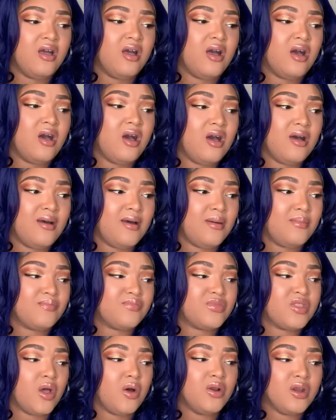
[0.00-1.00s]

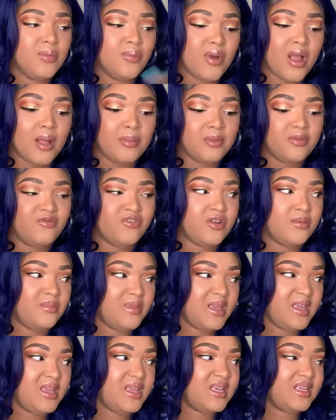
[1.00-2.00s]
The only problem for
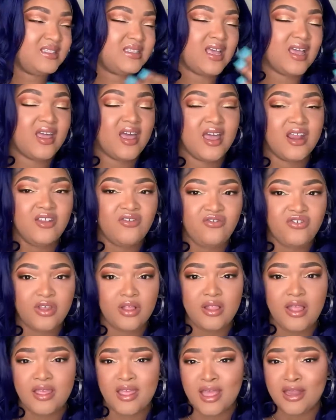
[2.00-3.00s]
me is I kind of feel
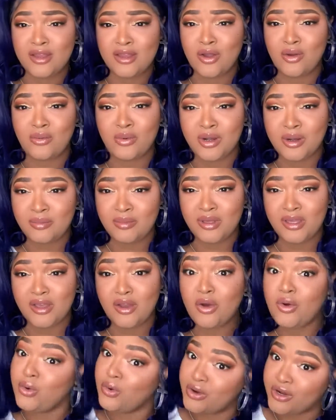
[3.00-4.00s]
like I don't want to be a
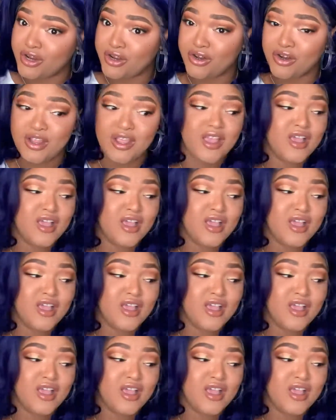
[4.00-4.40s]
hoarder.